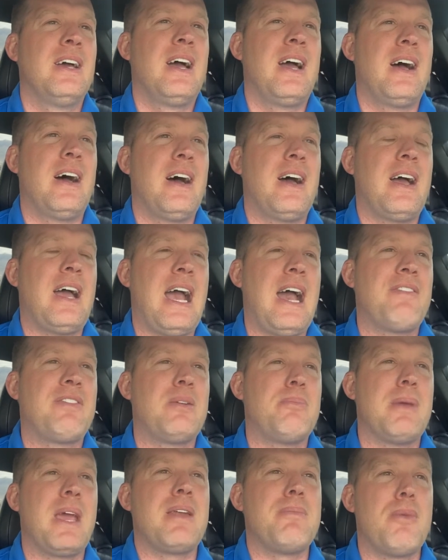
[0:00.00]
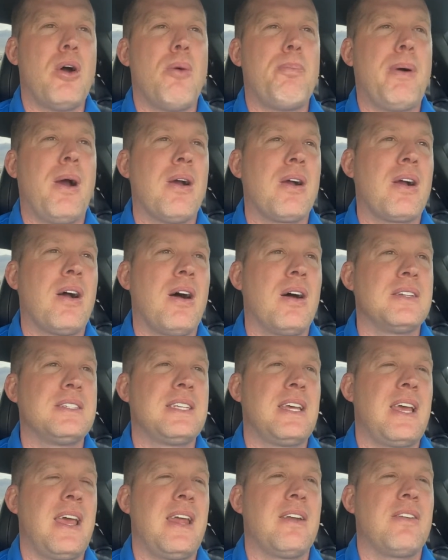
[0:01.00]
Uh, haven't made Mopar
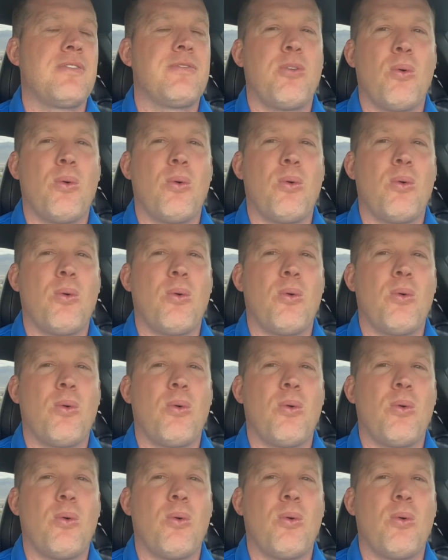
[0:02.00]
content